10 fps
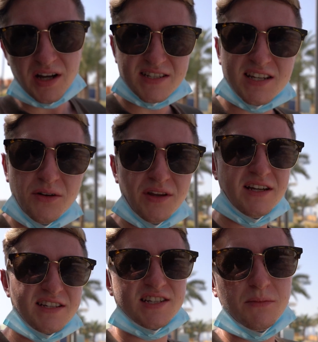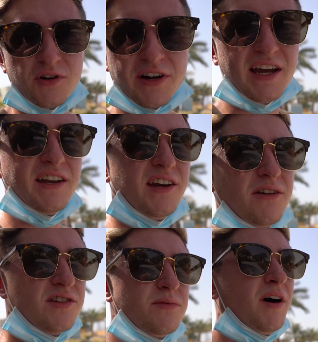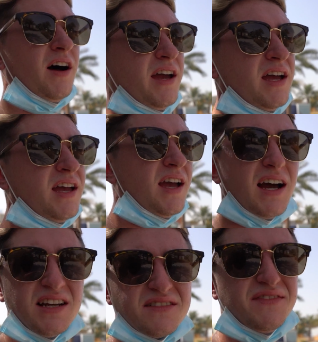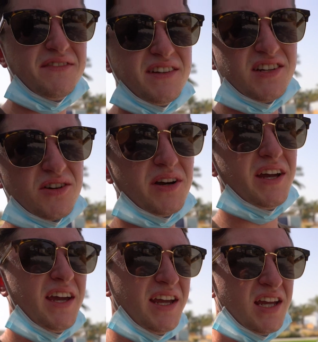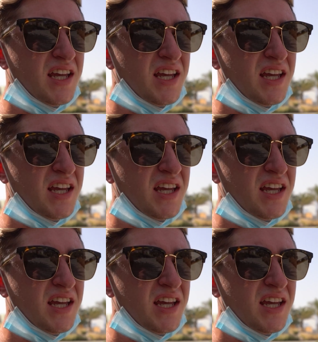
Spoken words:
guys tell that it's summer again here in Dubai, and it's 50-degree heat,